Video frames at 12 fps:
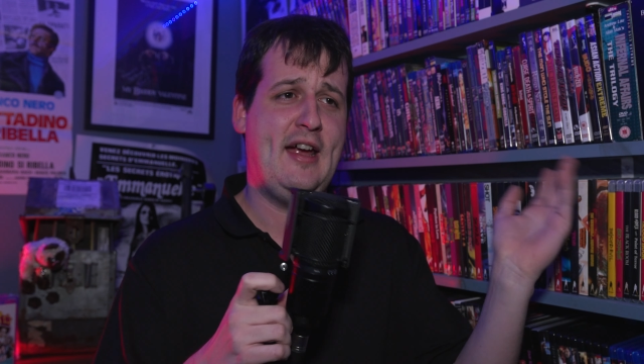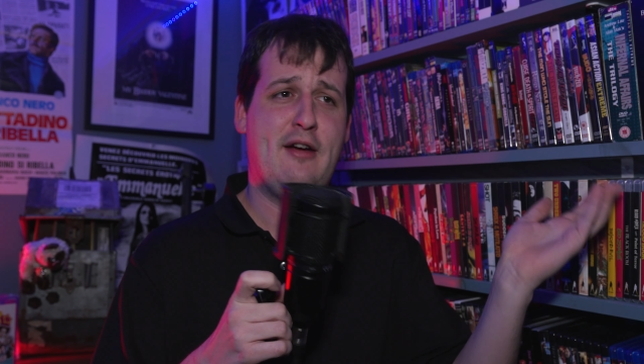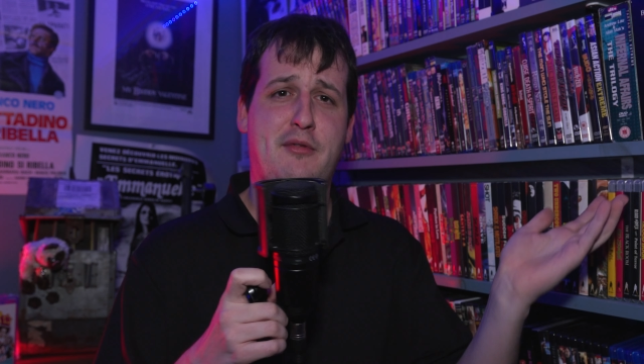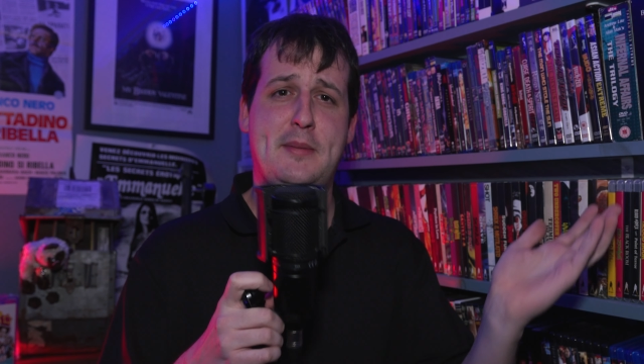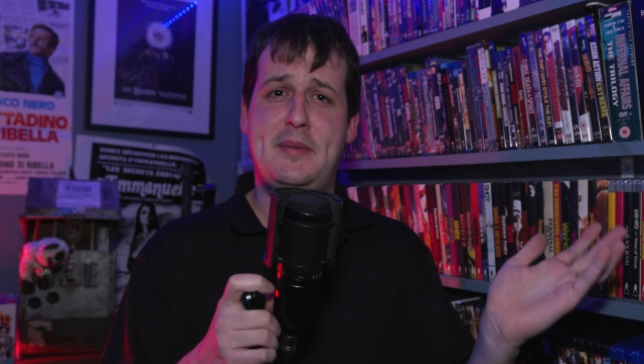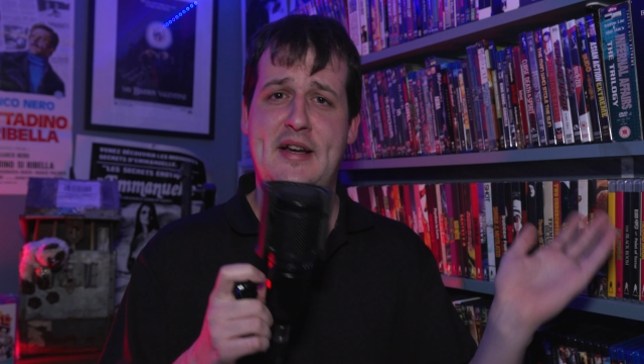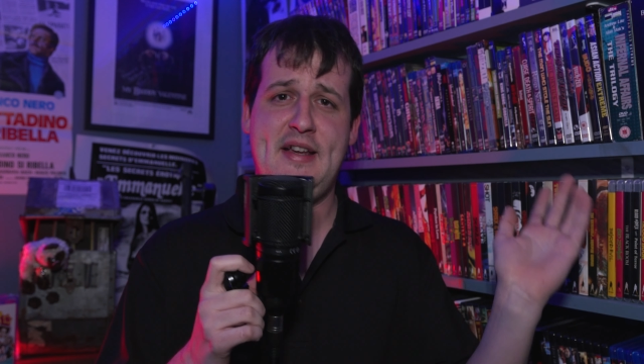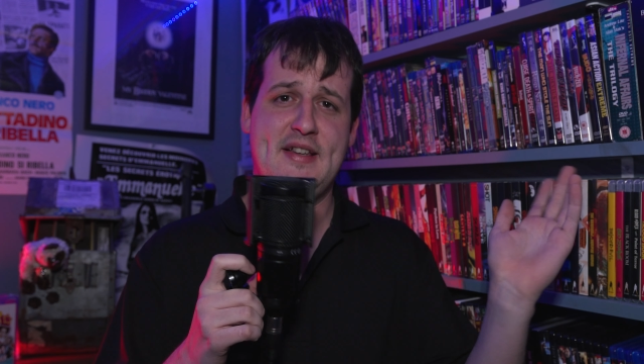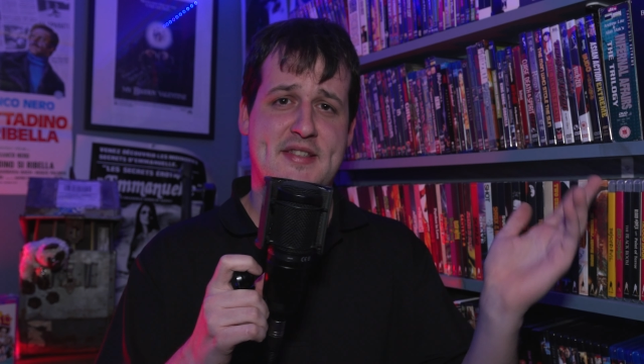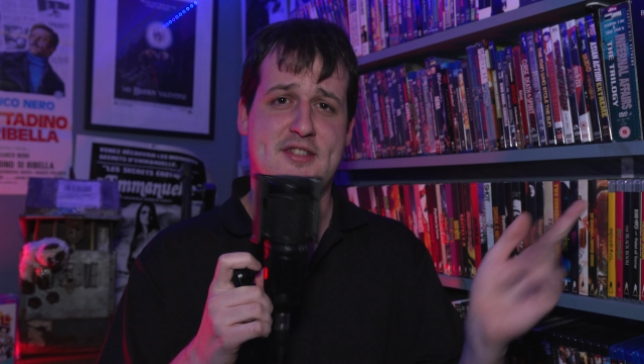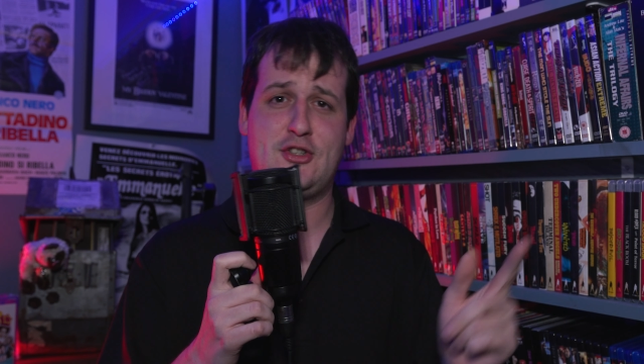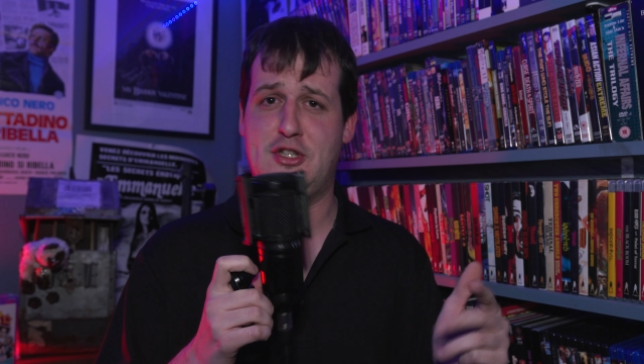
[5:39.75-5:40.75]
everybody
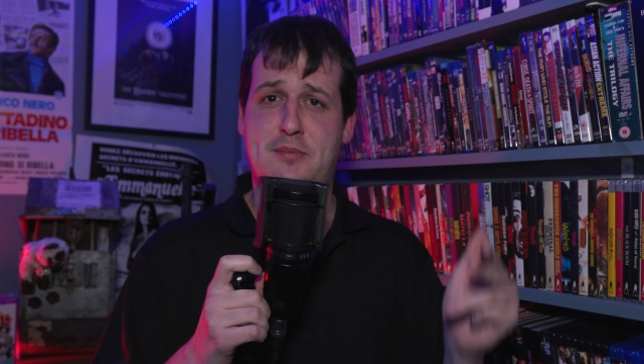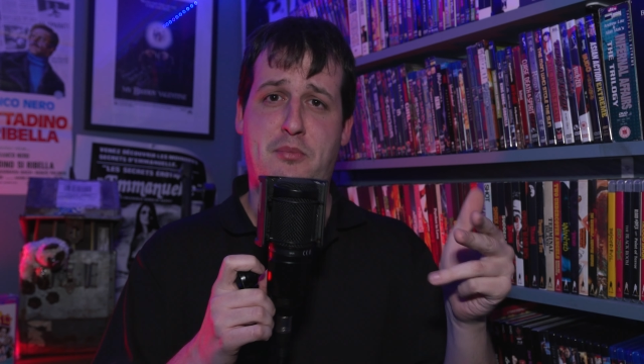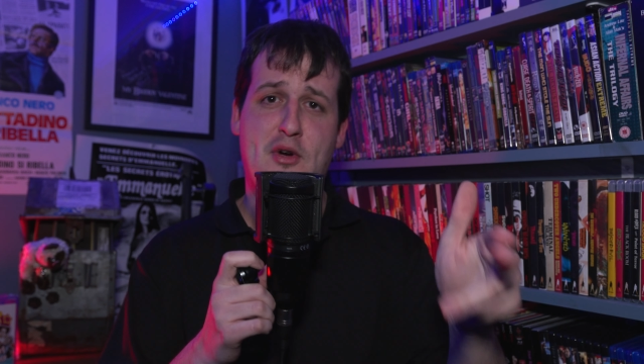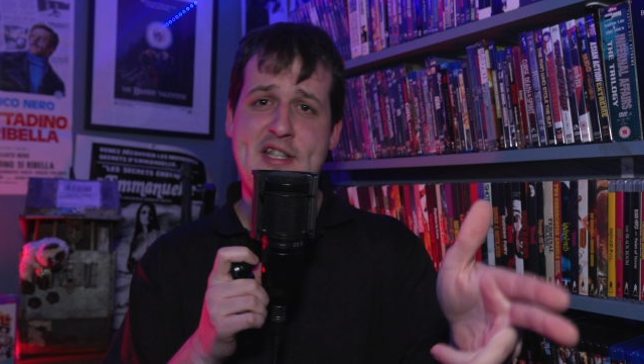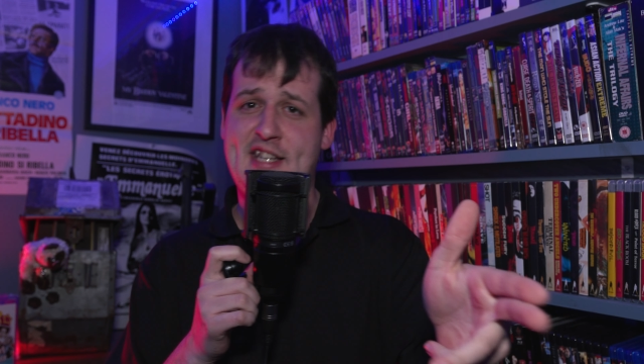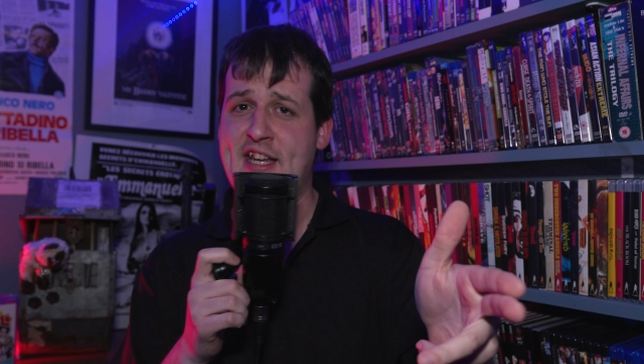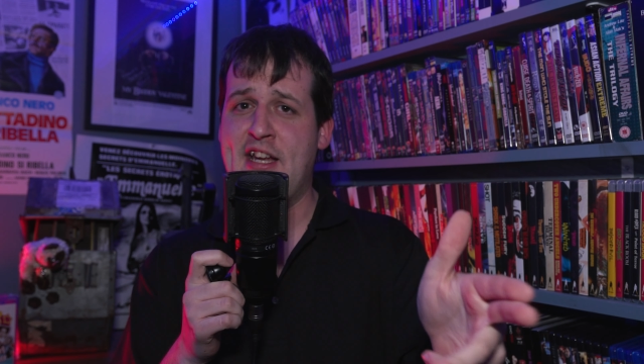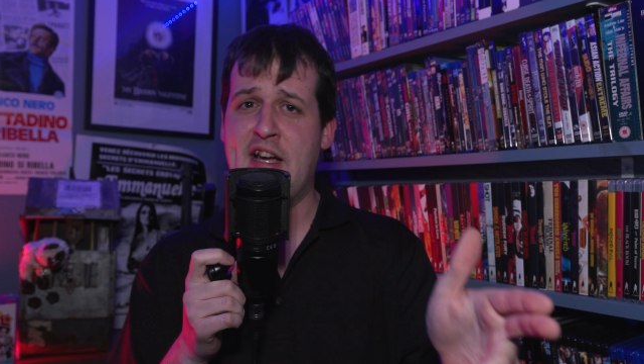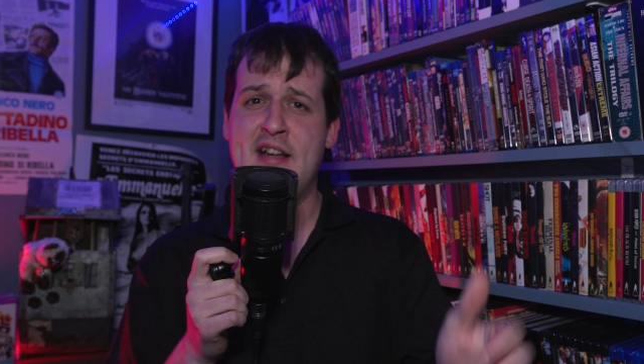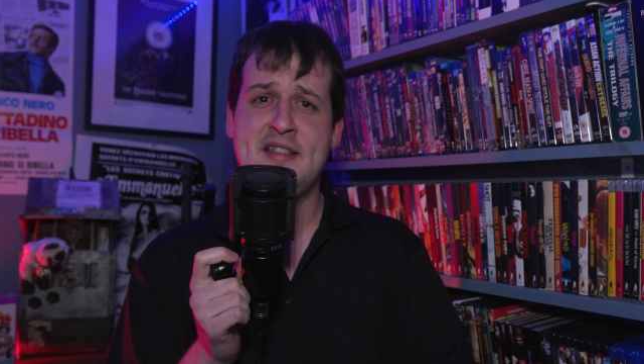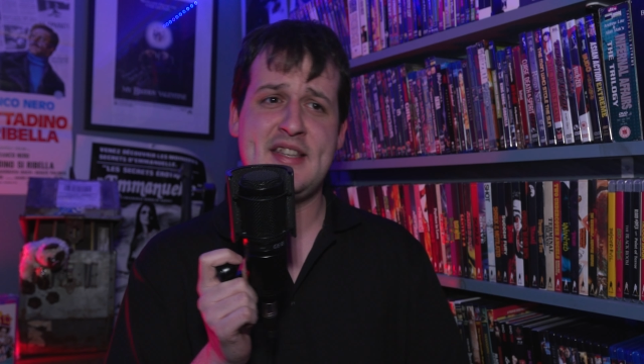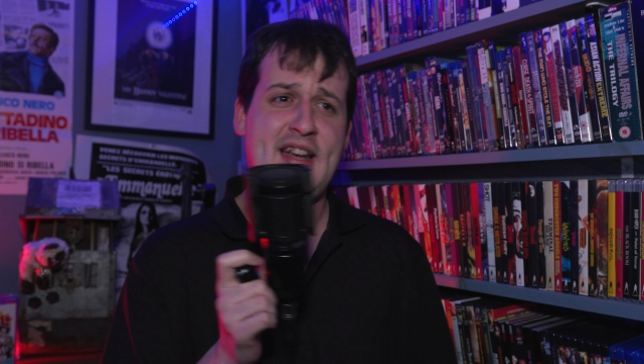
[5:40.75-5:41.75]
is just pointing
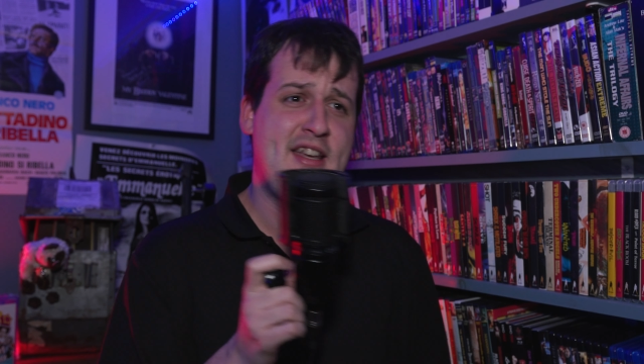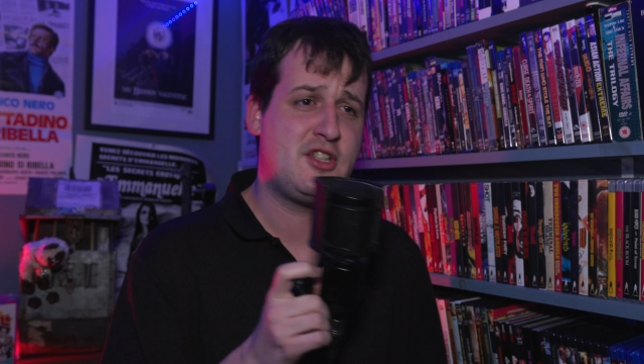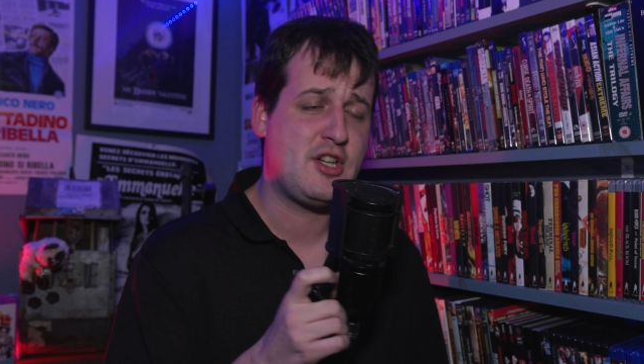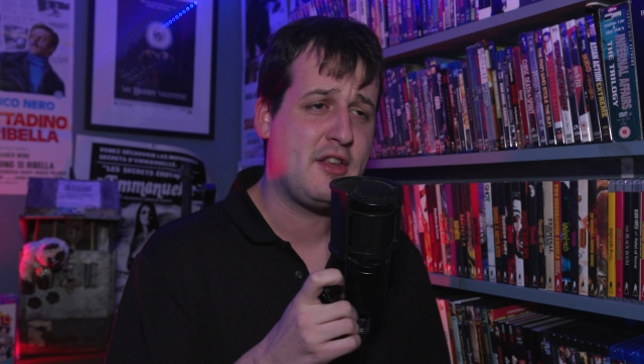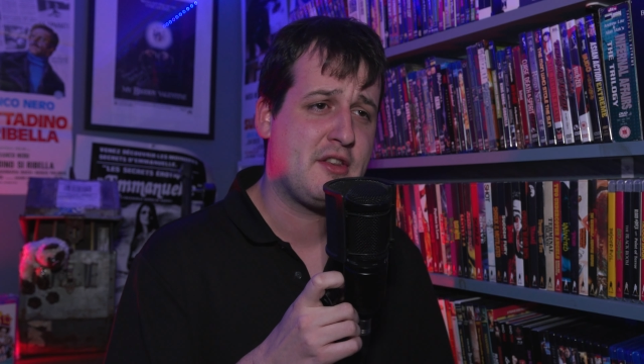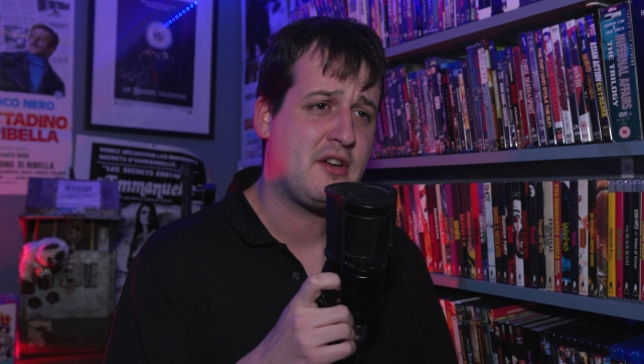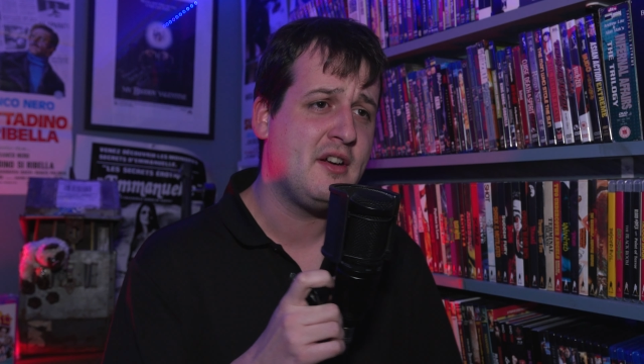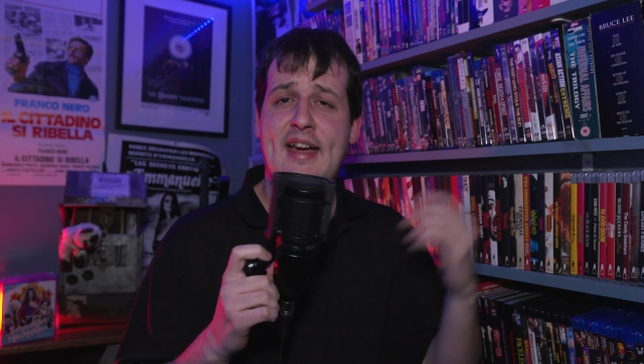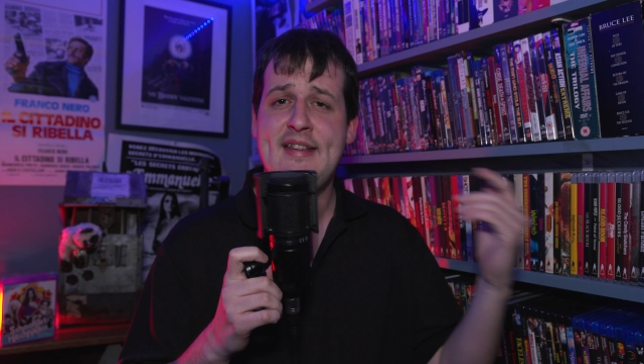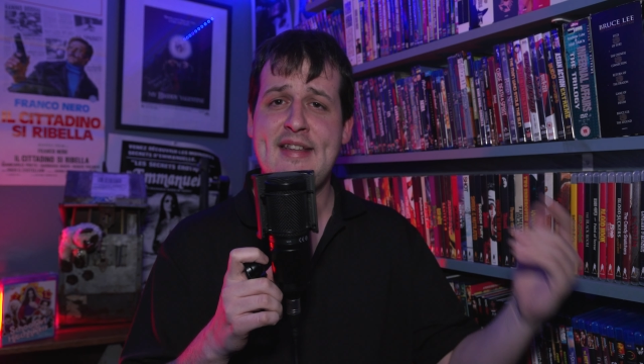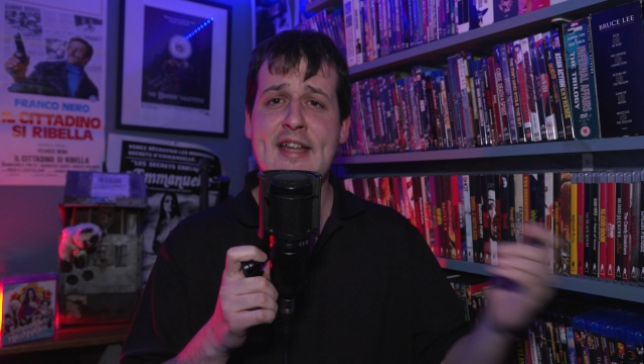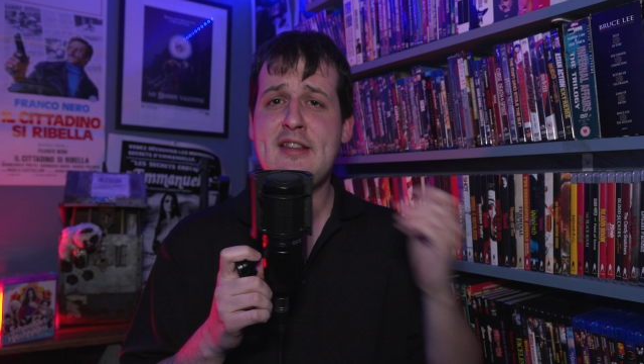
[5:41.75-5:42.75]
guns at each other,
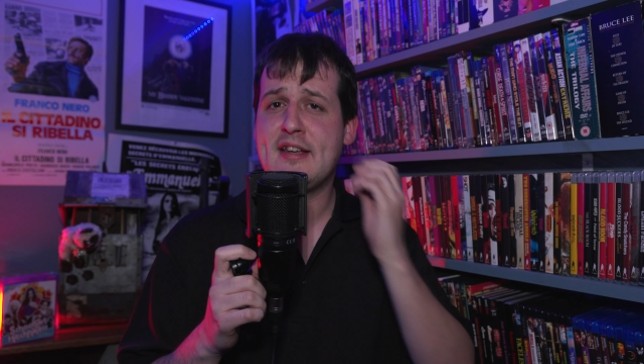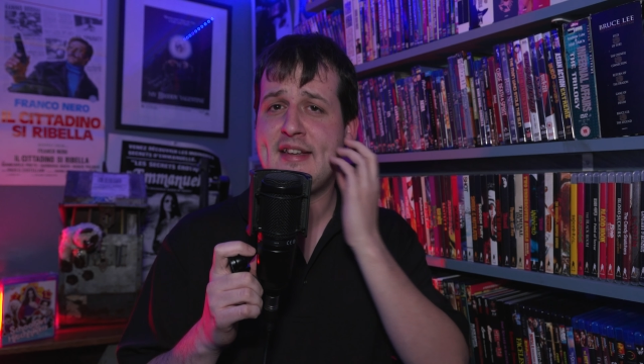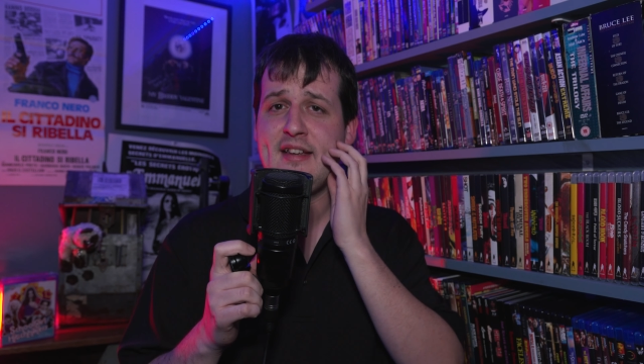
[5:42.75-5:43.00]
and then